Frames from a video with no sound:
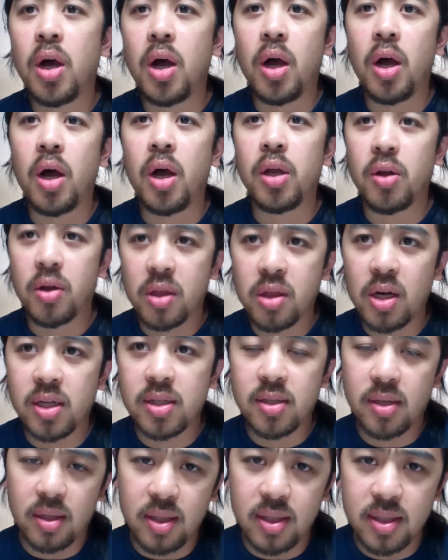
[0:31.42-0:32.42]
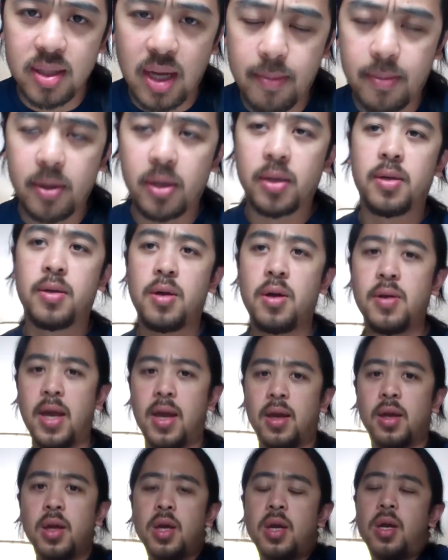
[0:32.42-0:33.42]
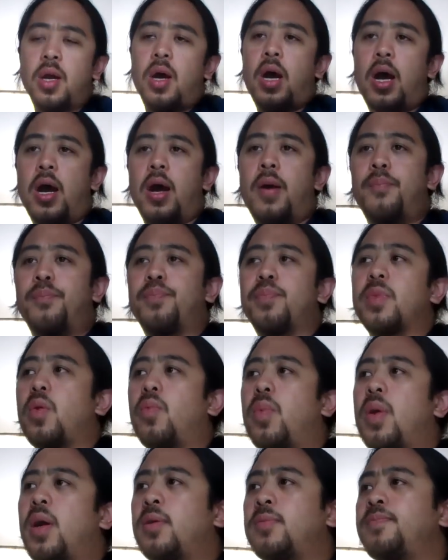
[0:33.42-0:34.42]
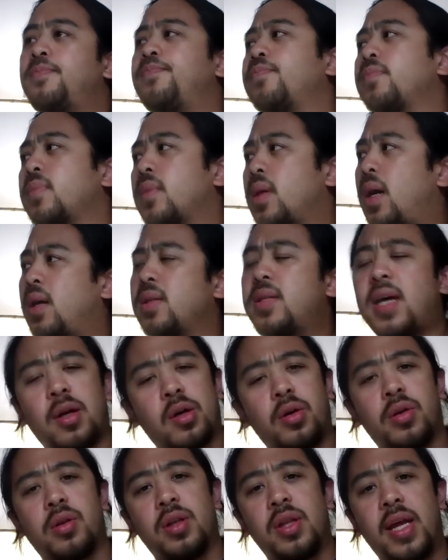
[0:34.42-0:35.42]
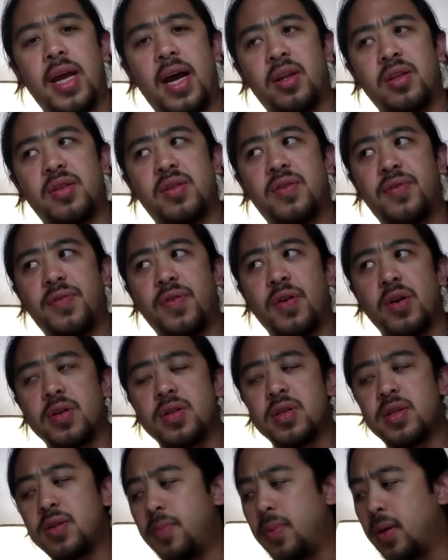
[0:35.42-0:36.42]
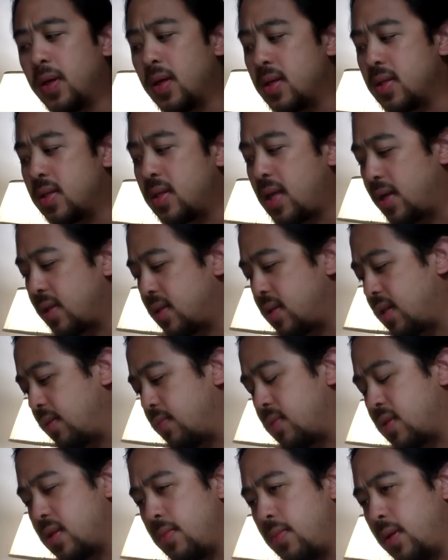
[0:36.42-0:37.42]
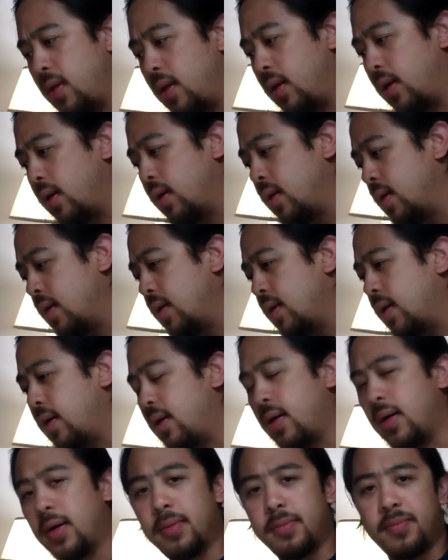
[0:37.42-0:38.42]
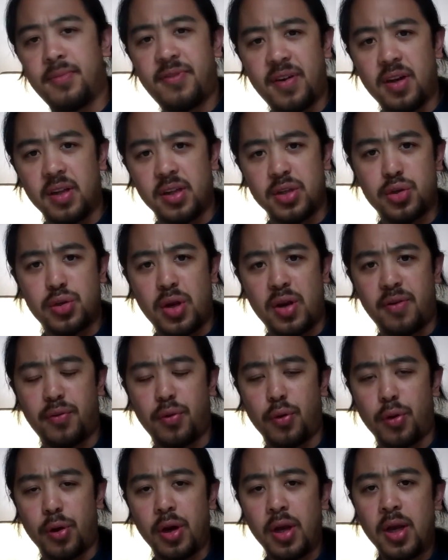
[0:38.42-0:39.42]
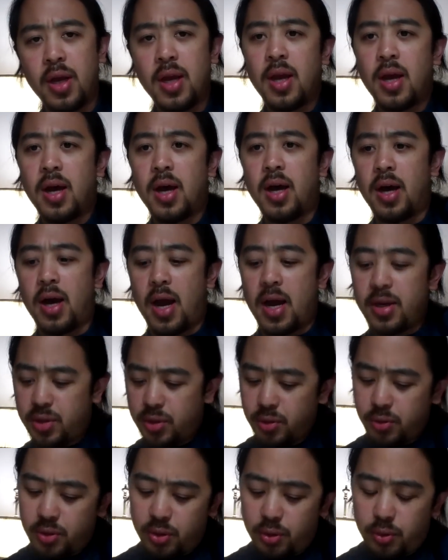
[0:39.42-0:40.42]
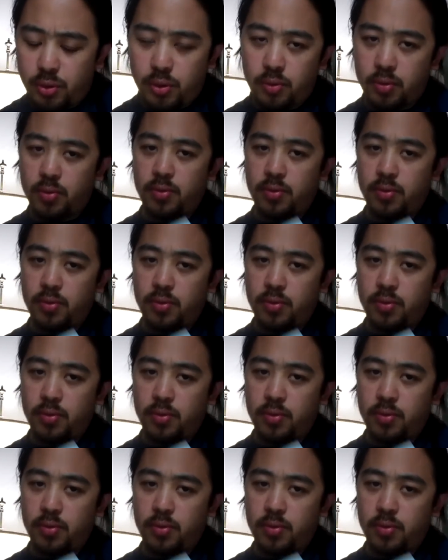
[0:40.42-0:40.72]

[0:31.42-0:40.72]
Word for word: uh, your thoughts on this topic. Okay, um, well, I'll tackle the layouts first because that seems to be um, fairly straightforward. Uh, I do do,